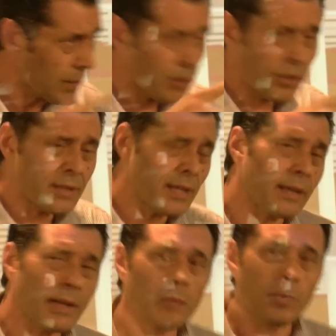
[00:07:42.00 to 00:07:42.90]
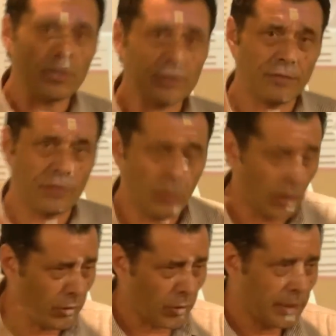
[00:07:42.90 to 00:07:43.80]
You can tick another box if you
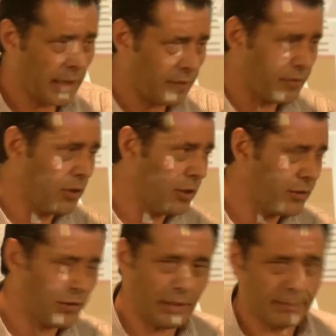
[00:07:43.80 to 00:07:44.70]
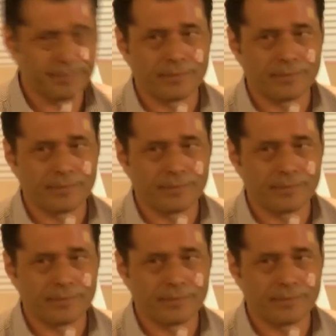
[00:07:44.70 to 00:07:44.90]
want to nominate it for Herdsey.